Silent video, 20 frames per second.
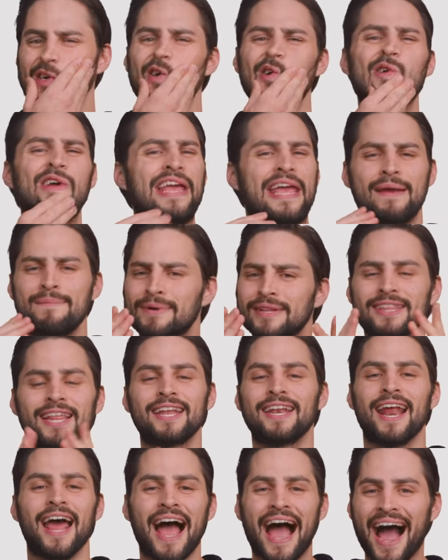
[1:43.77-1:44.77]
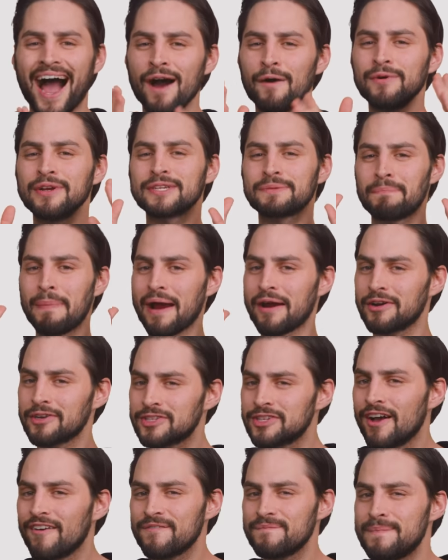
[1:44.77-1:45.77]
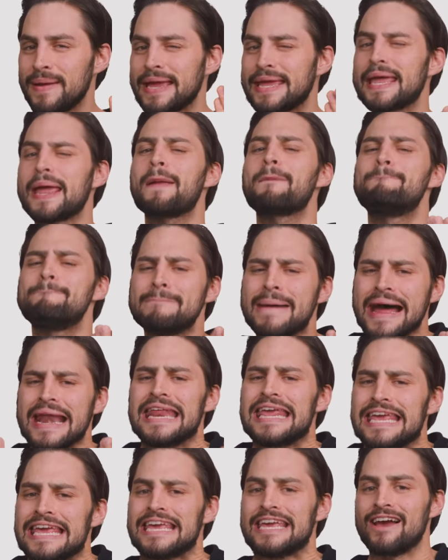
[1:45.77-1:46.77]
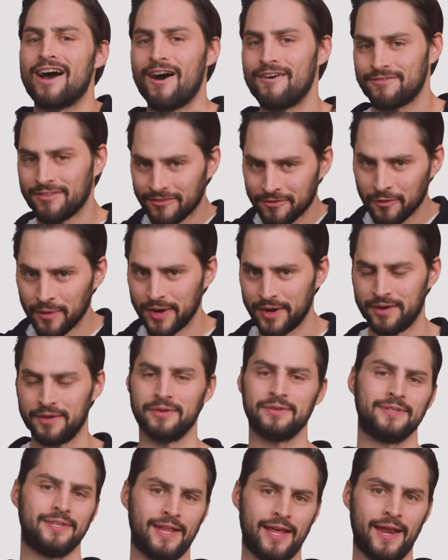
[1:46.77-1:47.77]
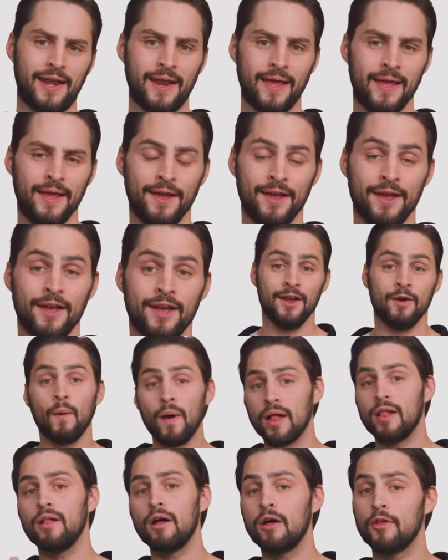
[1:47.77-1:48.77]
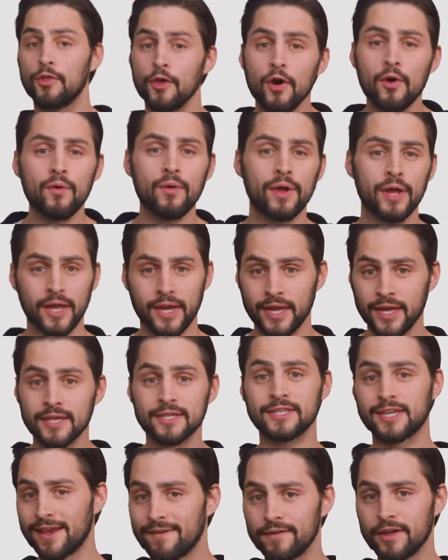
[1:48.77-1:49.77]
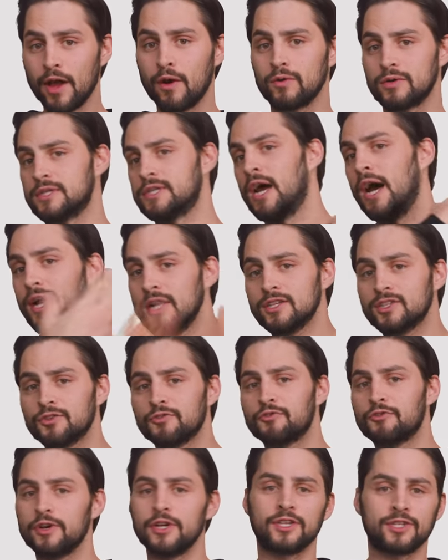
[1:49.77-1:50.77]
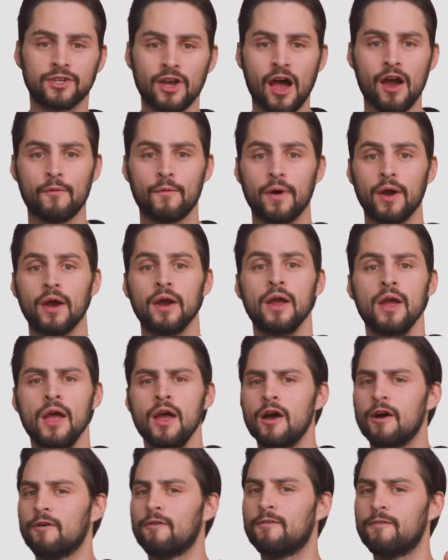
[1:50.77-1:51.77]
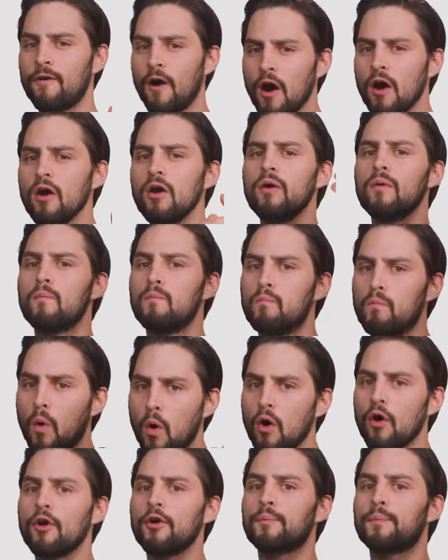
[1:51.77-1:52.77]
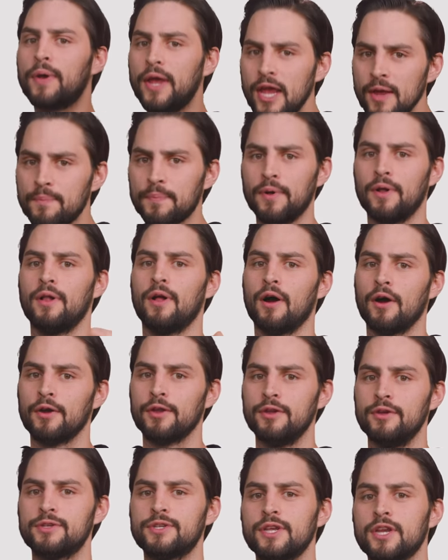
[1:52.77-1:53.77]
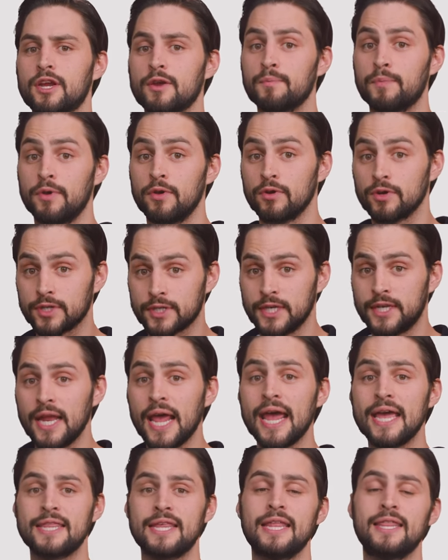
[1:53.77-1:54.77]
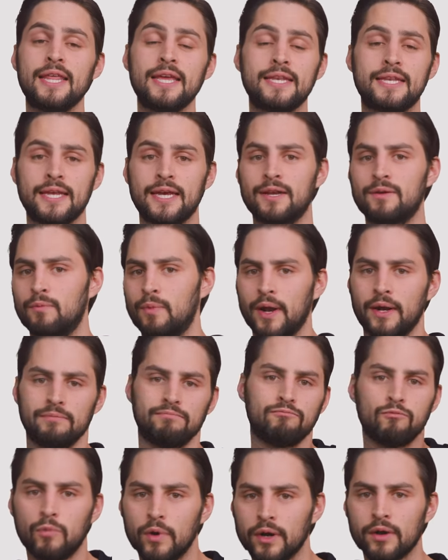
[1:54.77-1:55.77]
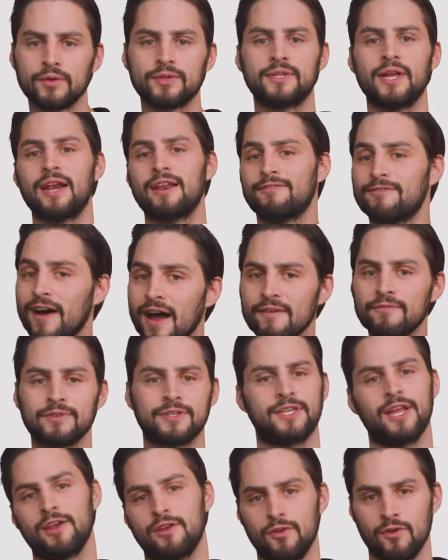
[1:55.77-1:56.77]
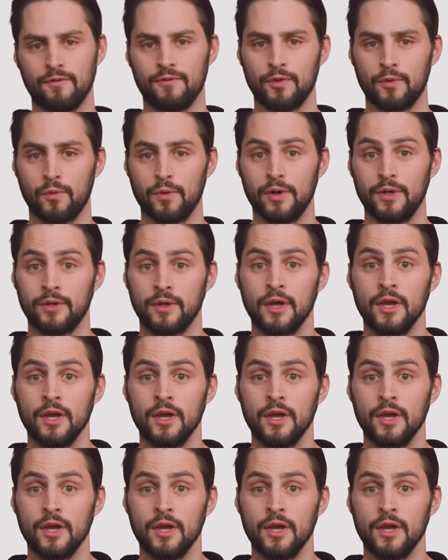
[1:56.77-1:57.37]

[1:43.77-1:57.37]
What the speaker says: Okay, but then how is Microsoft making money off of Windows then? Well, although it is giving out tons of free software, far more people are using computers today than they did when Windows 95 was taking over the world.